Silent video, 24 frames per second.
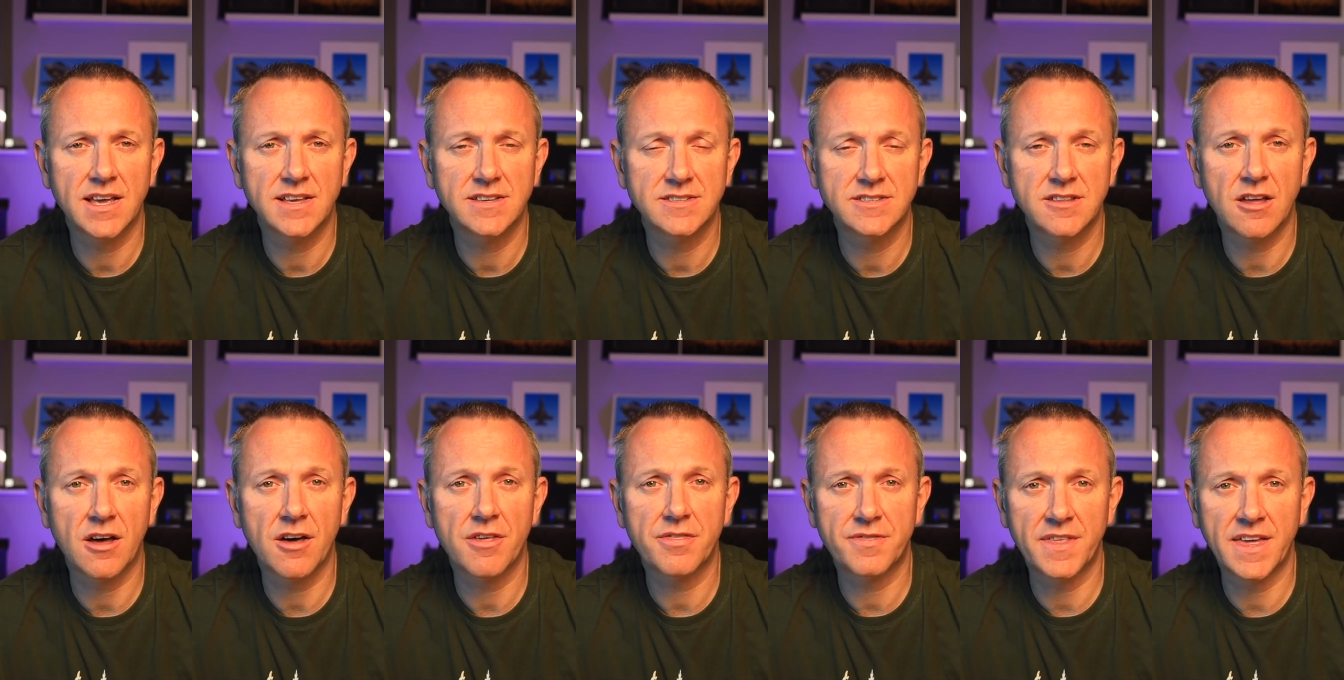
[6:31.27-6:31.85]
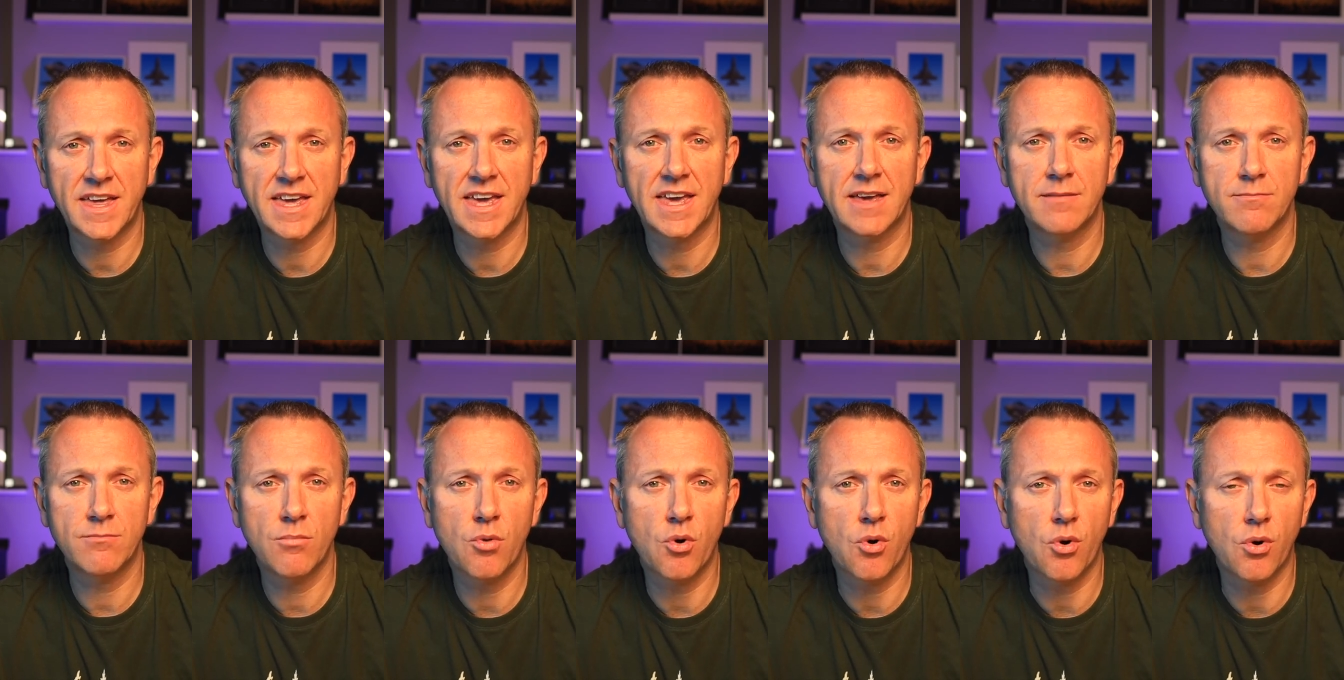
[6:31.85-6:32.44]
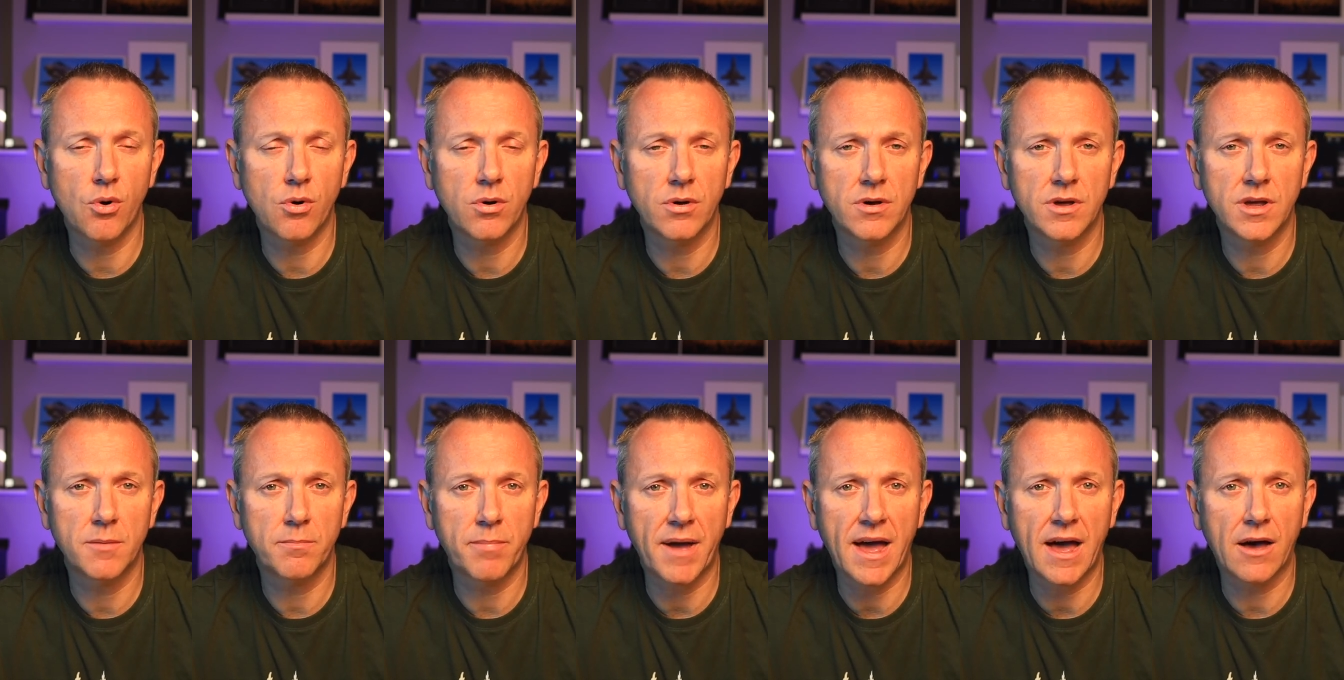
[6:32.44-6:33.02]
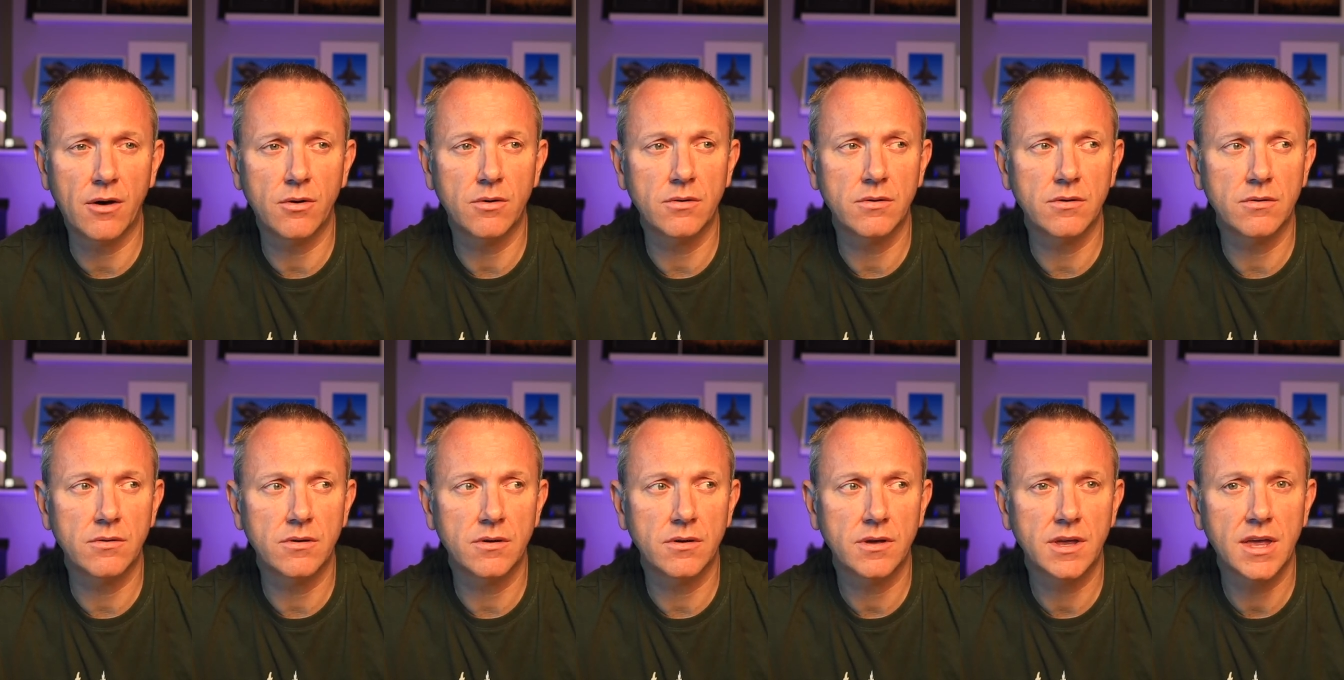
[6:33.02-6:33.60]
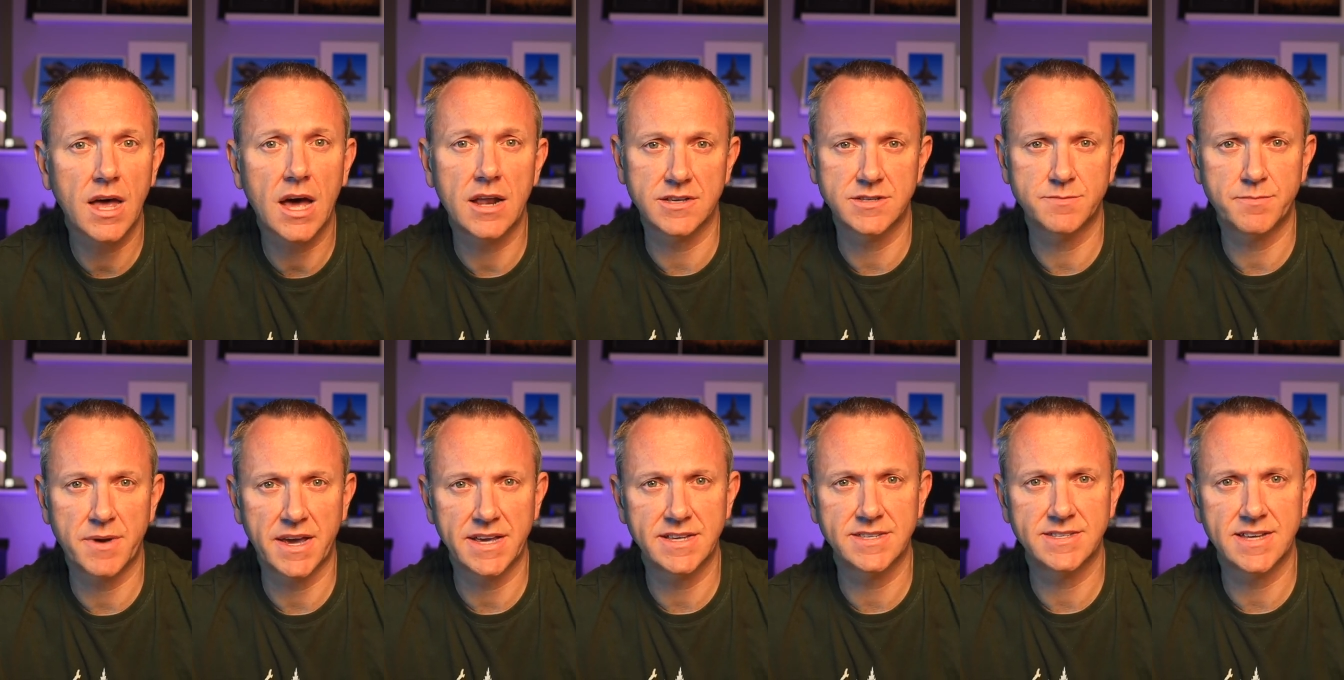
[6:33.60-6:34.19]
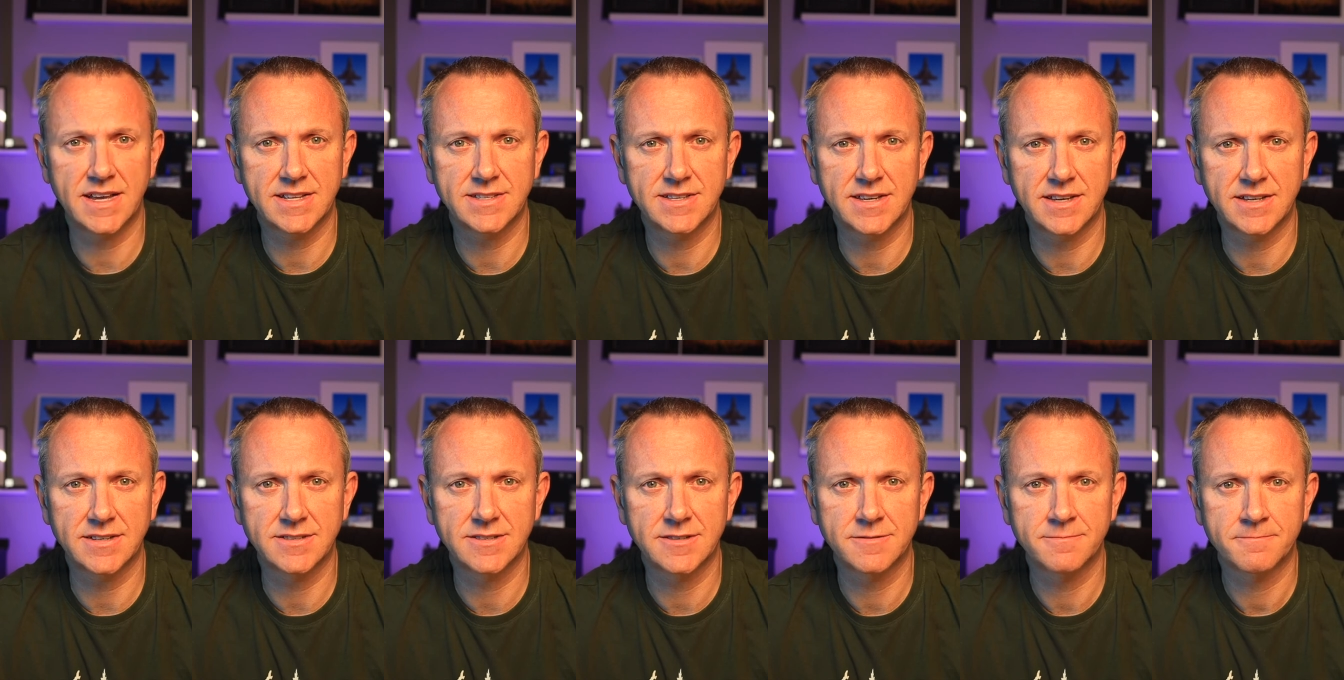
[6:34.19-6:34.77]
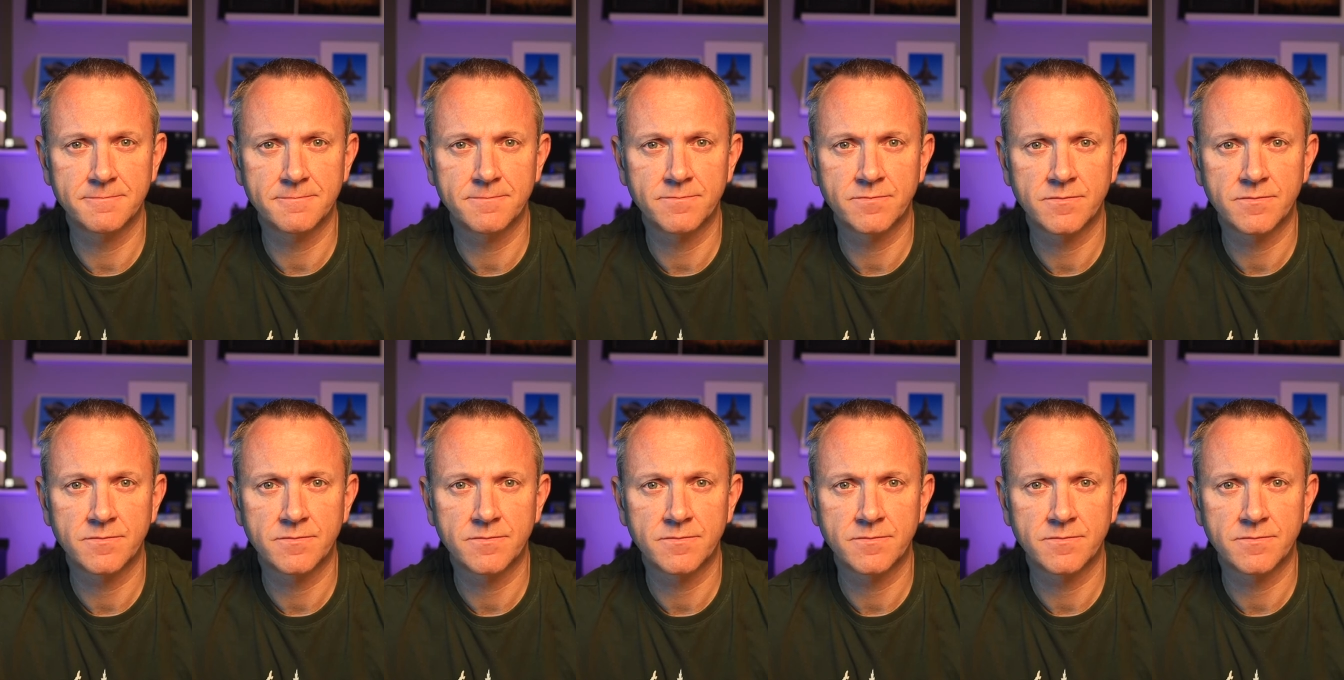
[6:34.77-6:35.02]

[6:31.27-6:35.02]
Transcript: start thinking more about color space settings.